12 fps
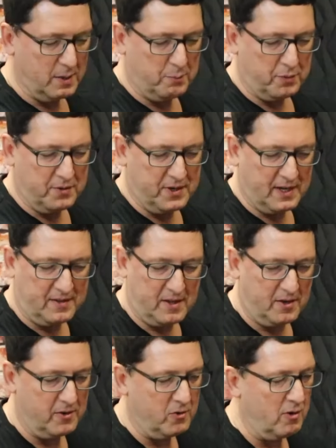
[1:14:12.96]
predict
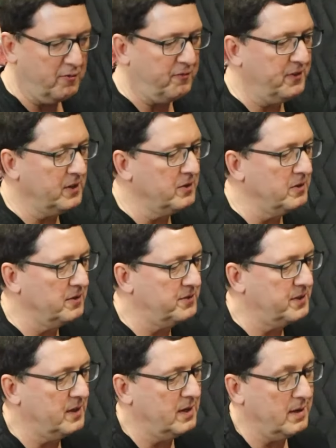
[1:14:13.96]
that in all
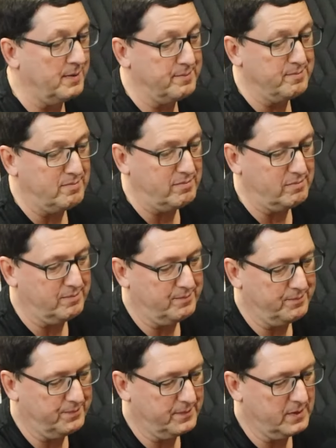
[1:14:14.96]
fields, um,
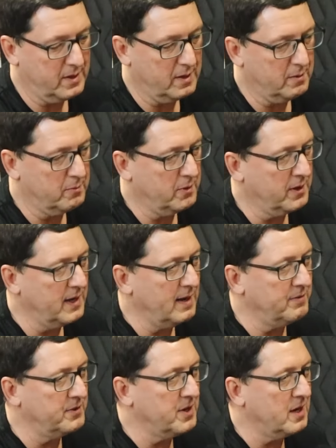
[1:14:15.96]
uh, we're going to
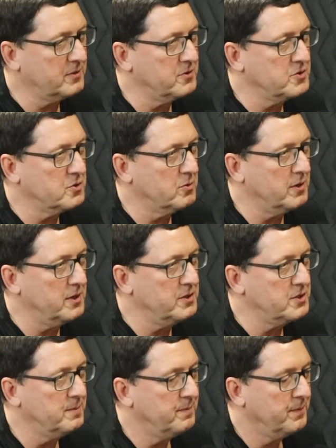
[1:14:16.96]
have a doctor
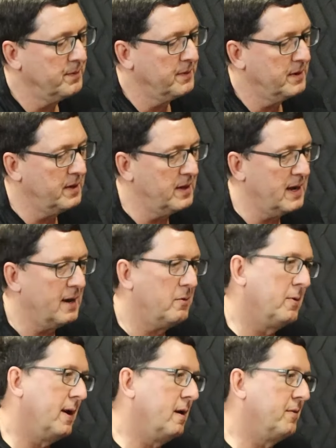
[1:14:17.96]
shortage. Yes. And
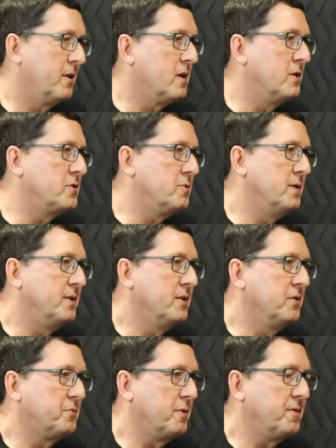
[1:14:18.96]
how, how the country
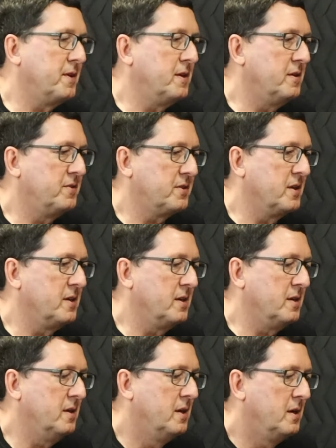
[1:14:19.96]
deals with it is going
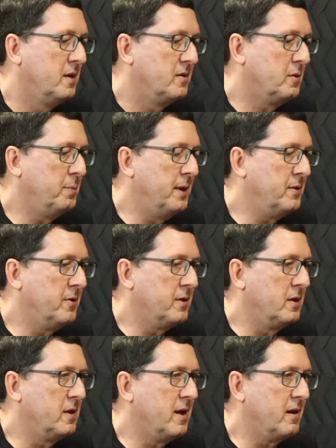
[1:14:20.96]
to depend on
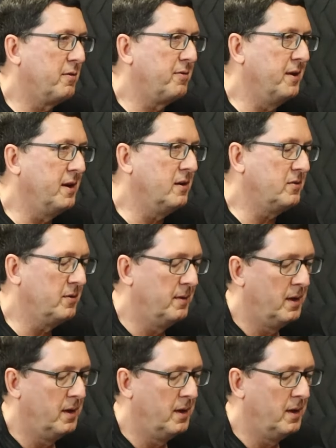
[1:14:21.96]
a lot of things.